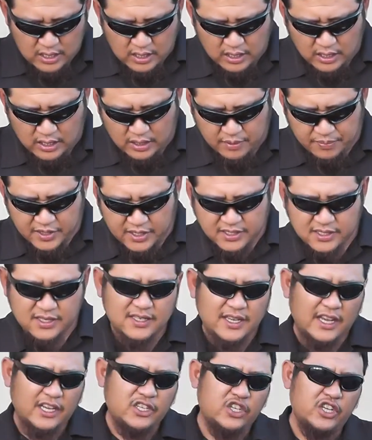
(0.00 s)
Um, this
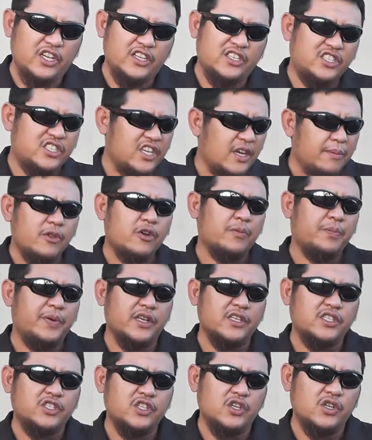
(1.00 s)
is actually a similar
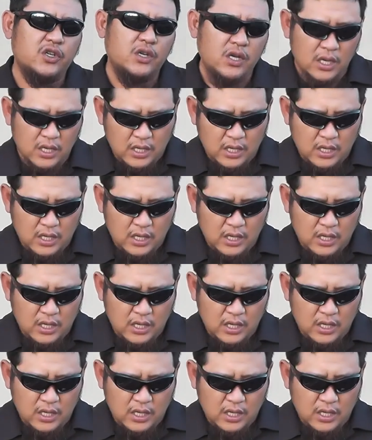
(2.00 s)
pistol,